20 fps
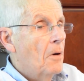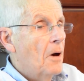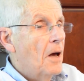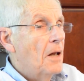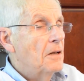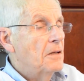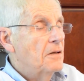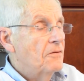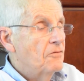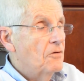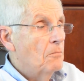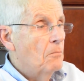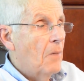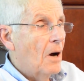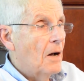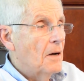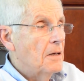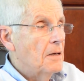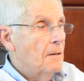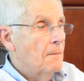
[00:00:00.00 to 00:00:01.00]
in a different
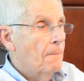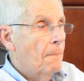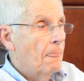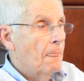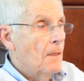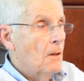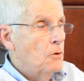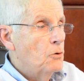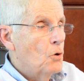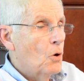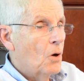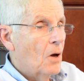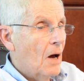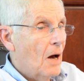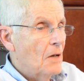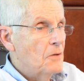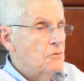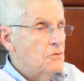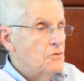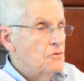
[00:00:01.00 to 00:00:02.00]
body. Your
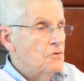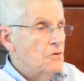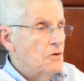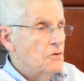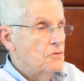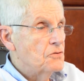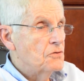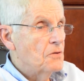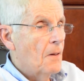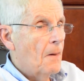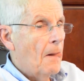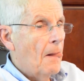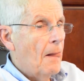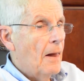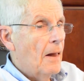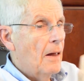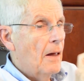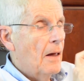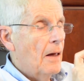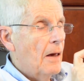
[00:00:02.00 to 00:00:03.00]
consciousness
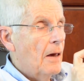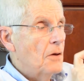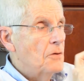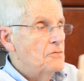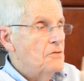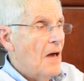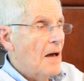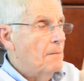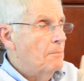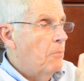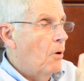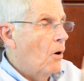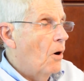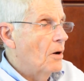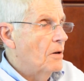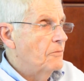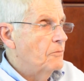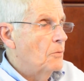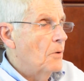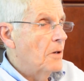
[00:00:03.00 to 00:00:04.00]
is that
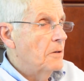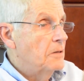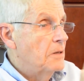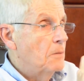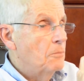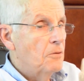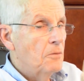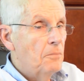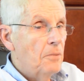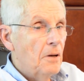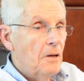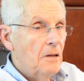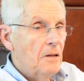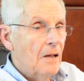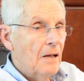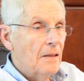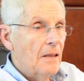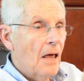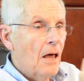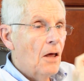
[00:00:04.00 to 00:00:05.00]
part of you, I keep repeating
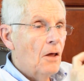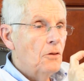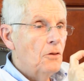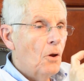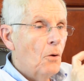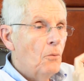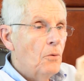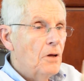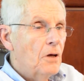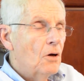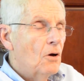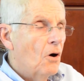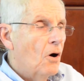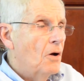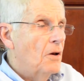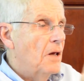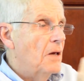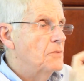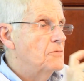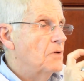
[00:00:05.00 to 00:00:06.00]
that
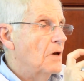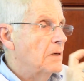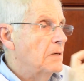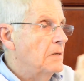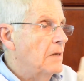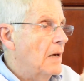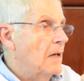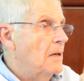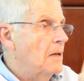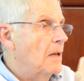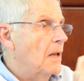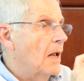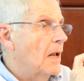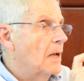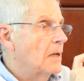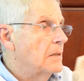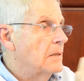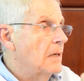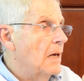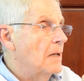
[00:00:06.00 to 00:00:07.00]
reincarnates again
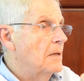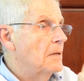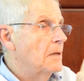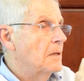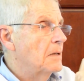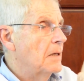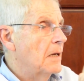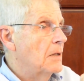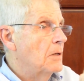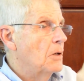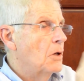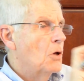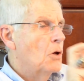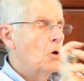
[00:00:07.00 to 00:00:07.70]
and again and again.